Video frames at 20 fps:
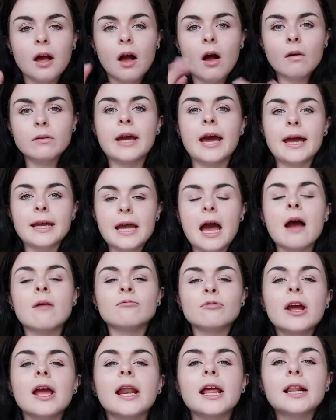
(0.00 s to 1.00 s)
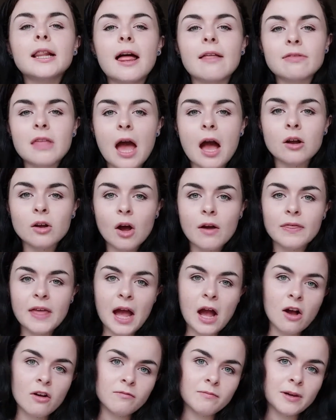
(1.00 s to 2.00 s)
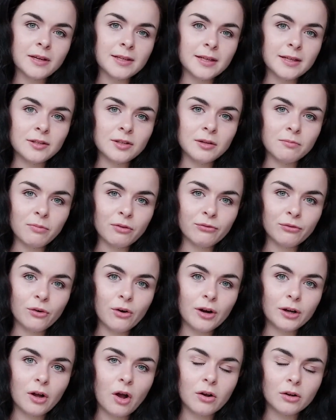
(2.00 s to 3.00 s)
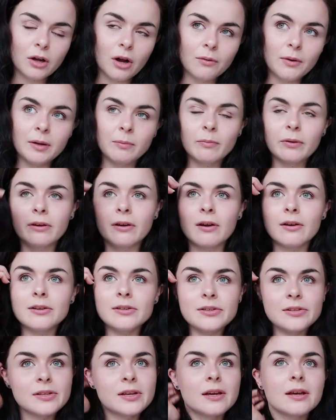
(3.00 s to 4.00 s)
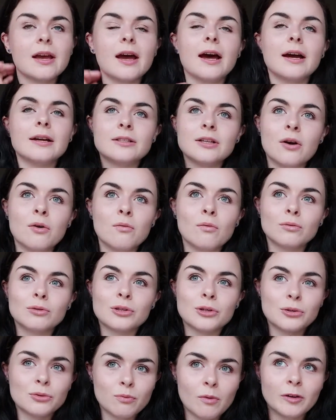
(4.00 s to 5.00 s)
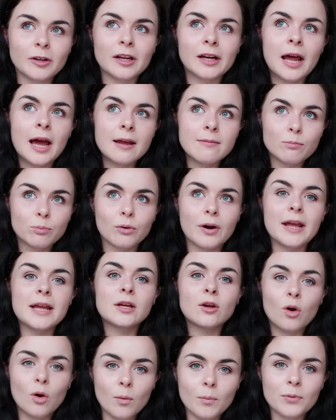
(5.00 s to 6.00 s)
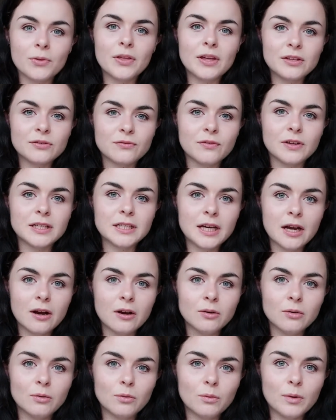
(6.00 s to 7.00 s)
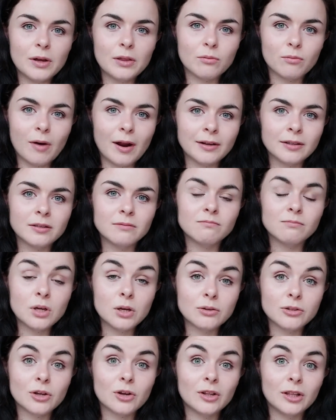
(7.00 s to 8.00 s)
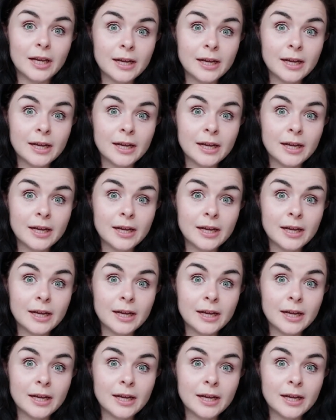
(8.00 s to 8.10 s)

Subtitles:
Okay, I'm really glad that I got that out of my system before I got going, because I don't just want to like break up this video with random musical